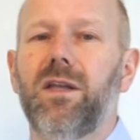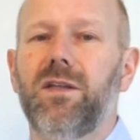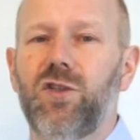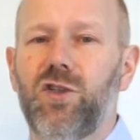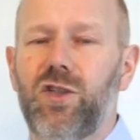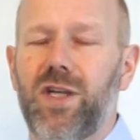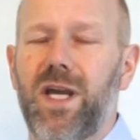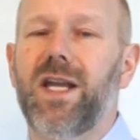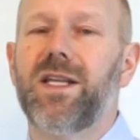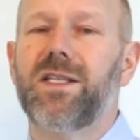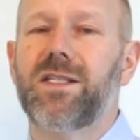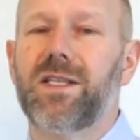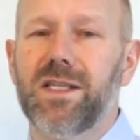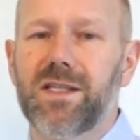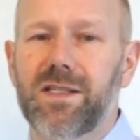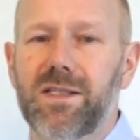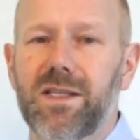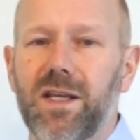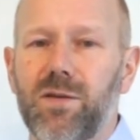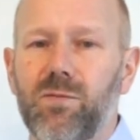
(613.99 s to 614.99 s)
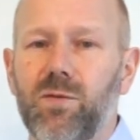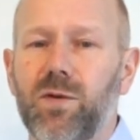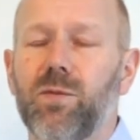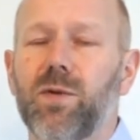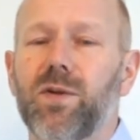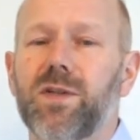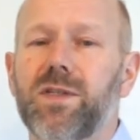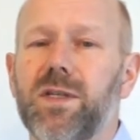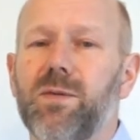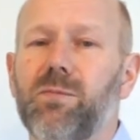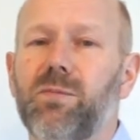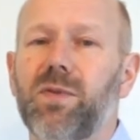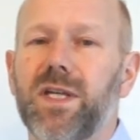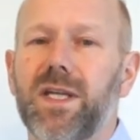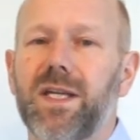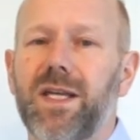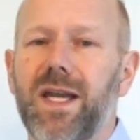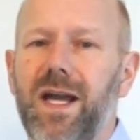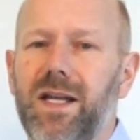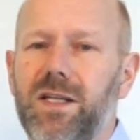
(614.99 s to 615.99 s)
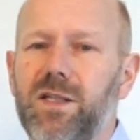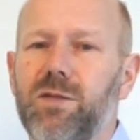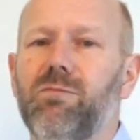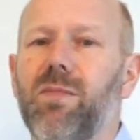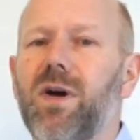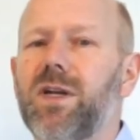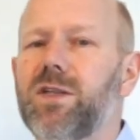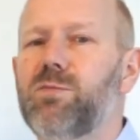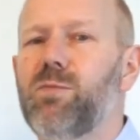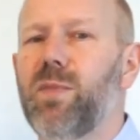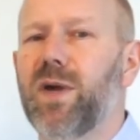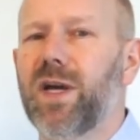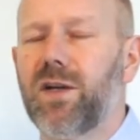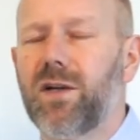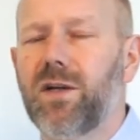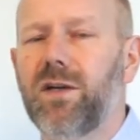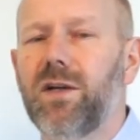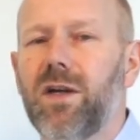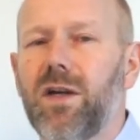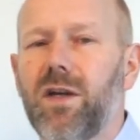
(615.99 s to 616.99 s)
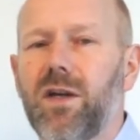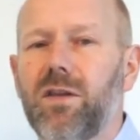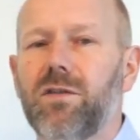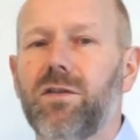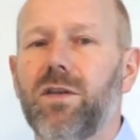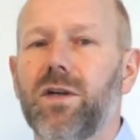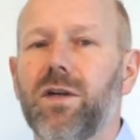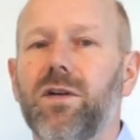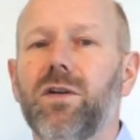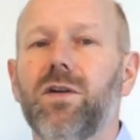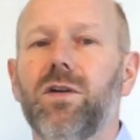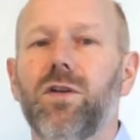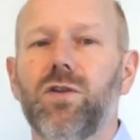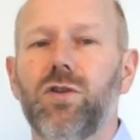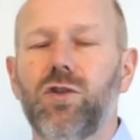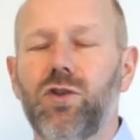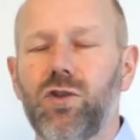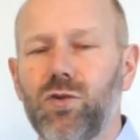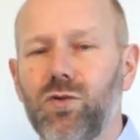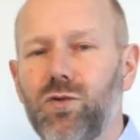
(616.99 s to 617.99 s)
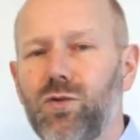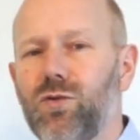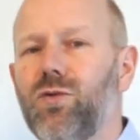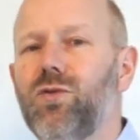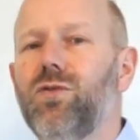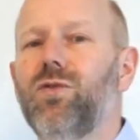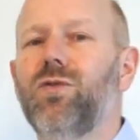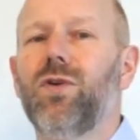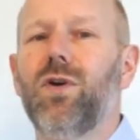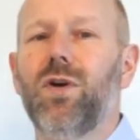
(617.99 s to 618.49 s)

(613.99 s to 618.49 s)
chances that we will simply catch much better the 2%,